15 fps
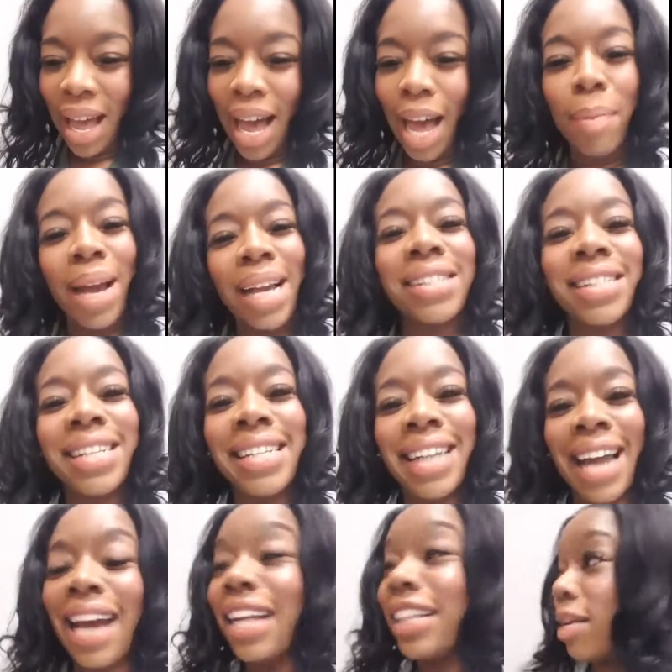I'm actually
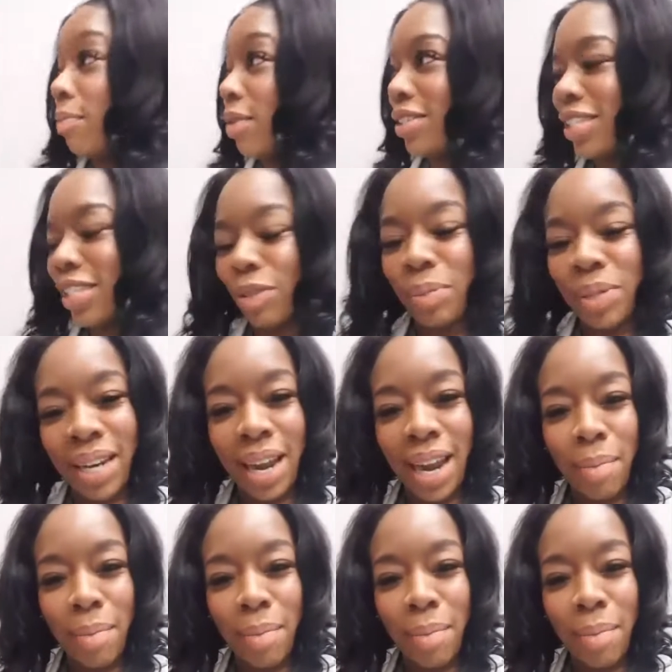not at the emergency room today.